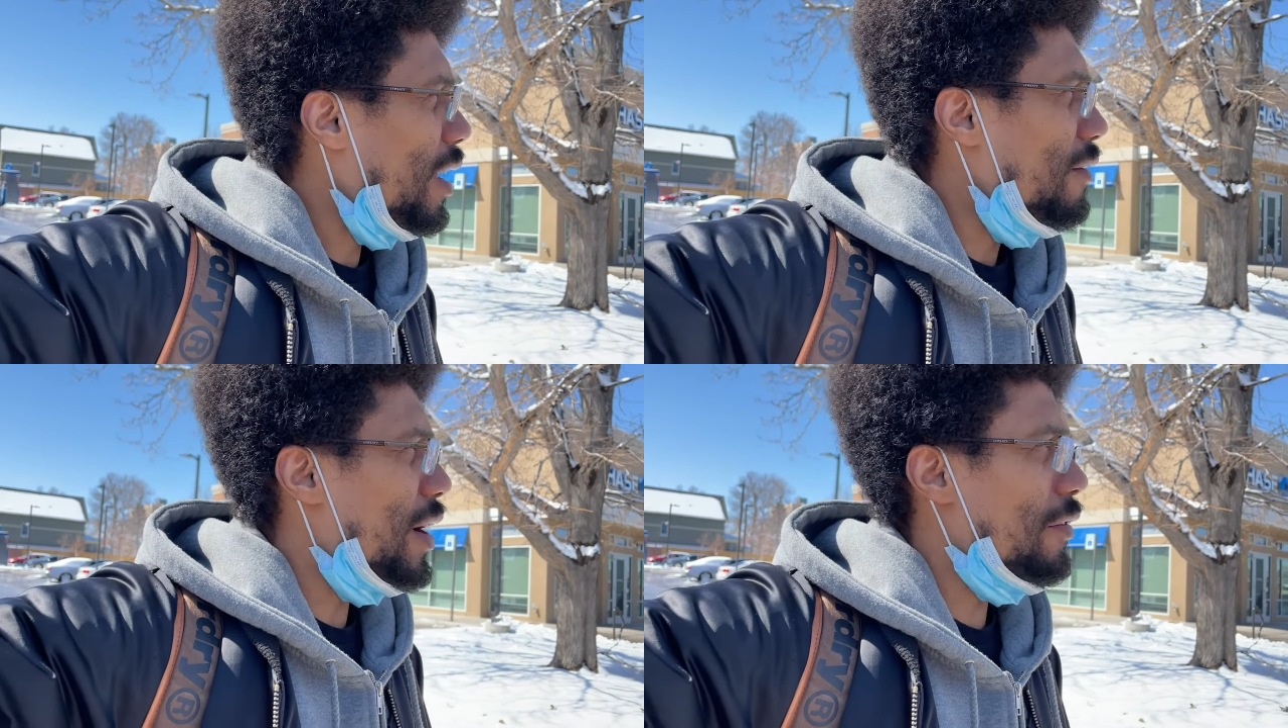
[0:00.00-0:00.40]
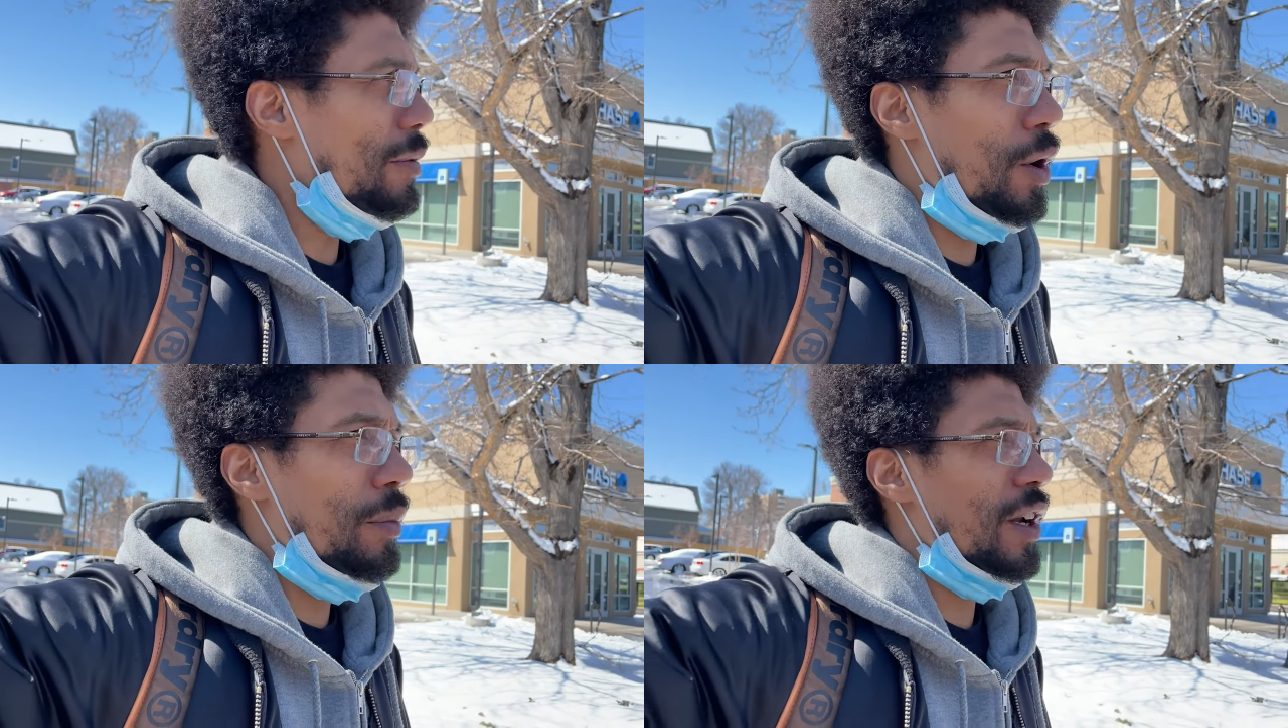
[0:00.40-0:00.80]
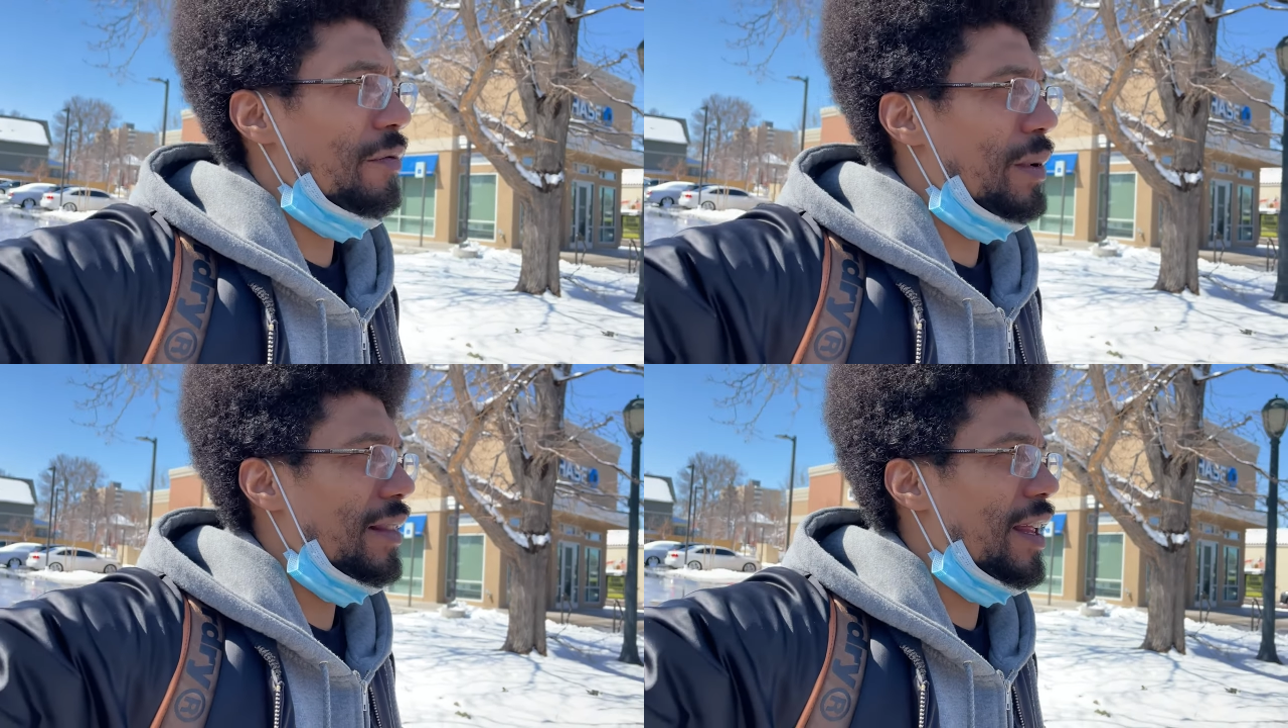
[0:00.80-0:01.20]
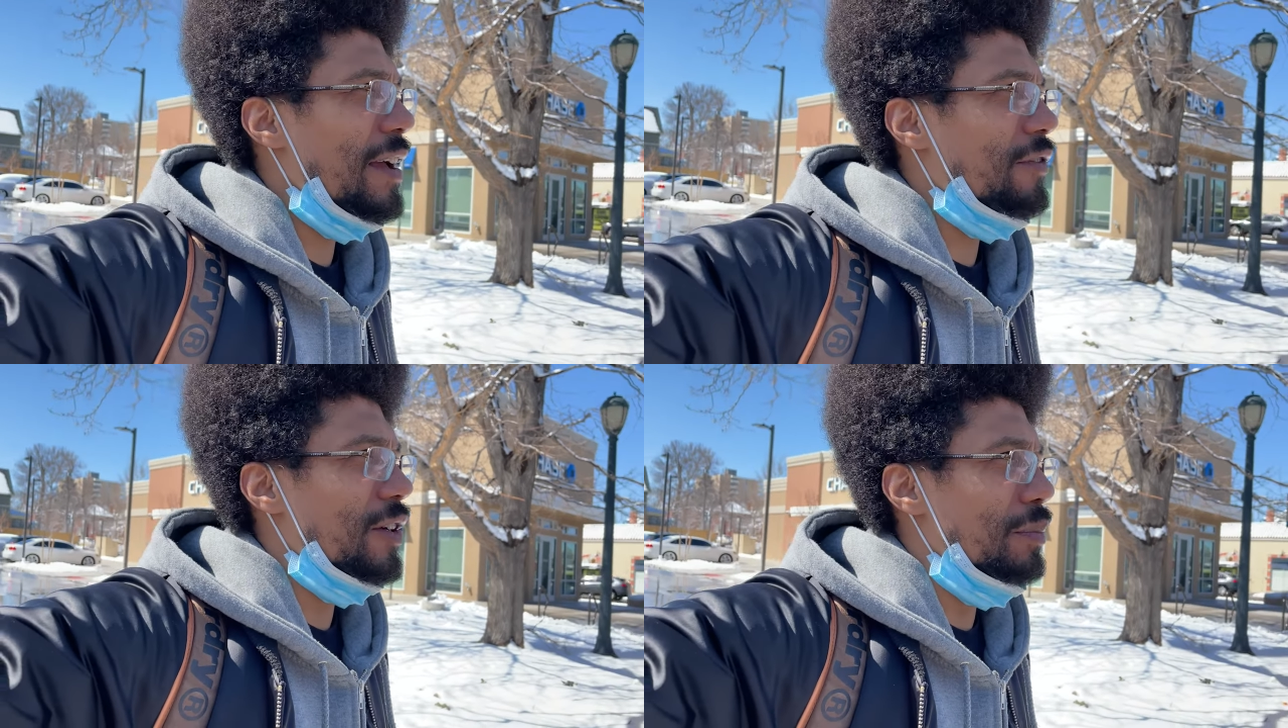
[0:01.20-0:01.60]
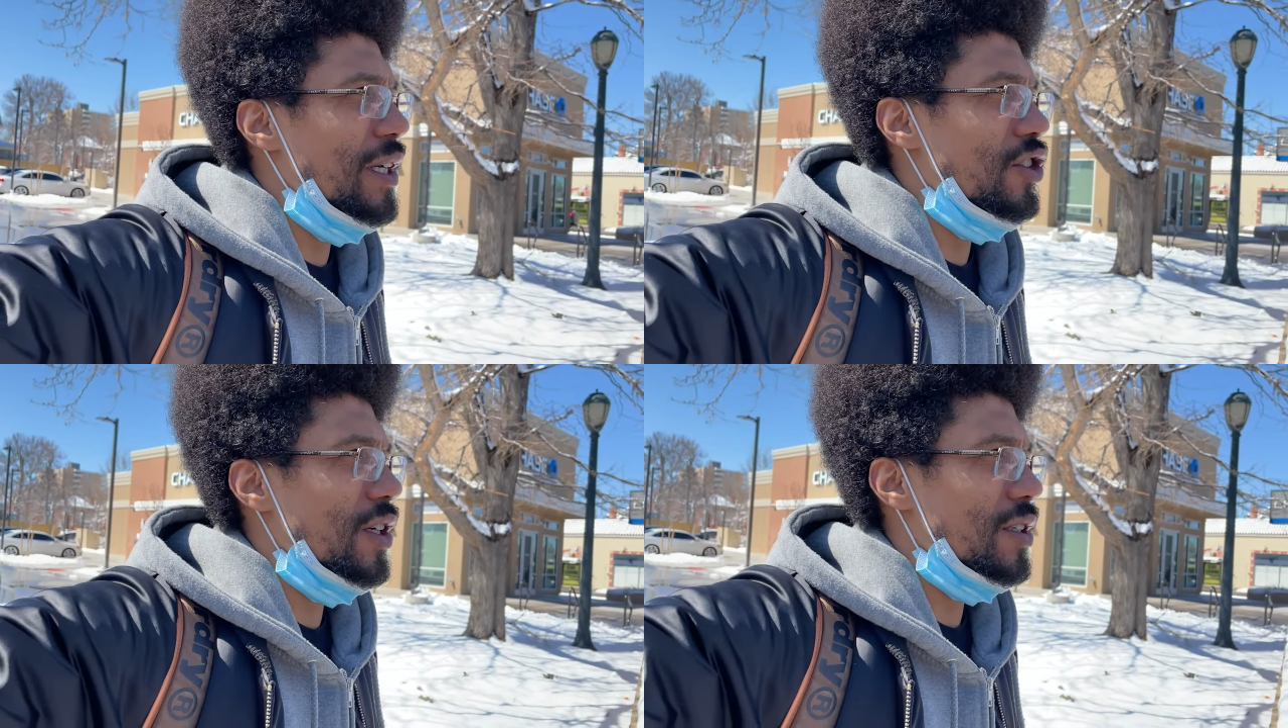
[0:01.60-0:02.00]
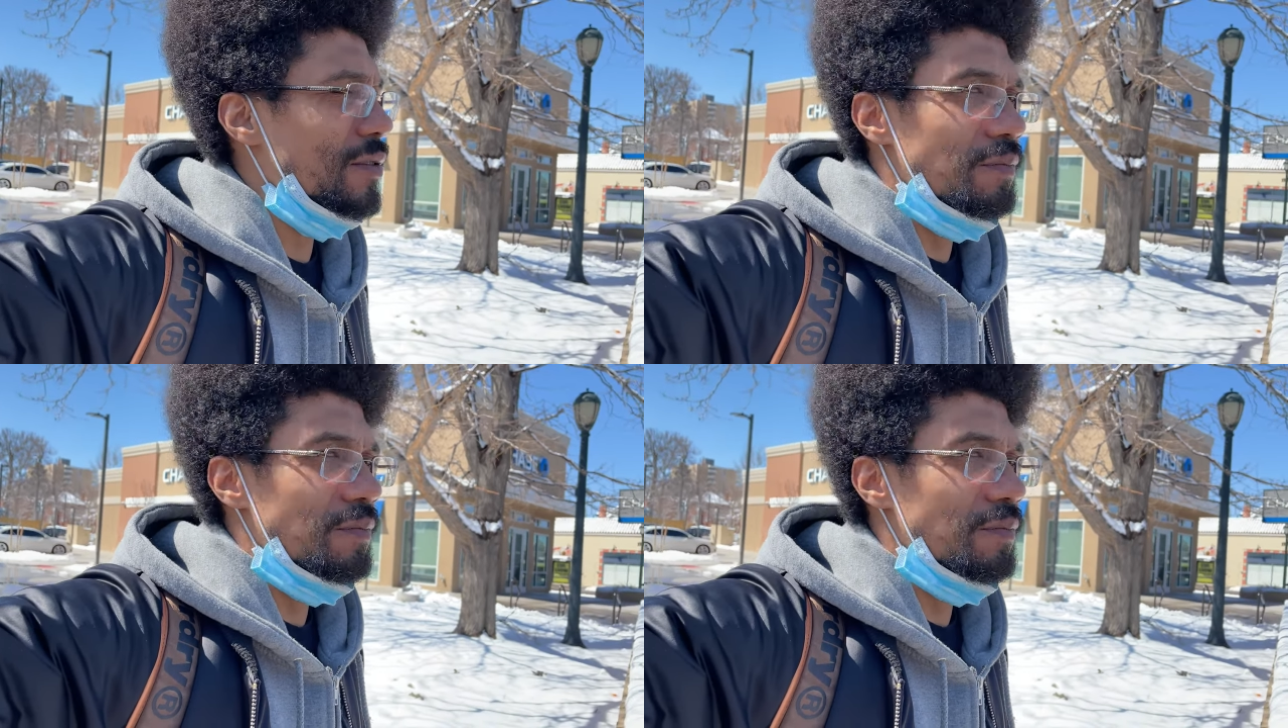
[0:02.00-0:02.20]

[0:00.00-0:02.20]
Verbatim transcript: every moment of my life could be just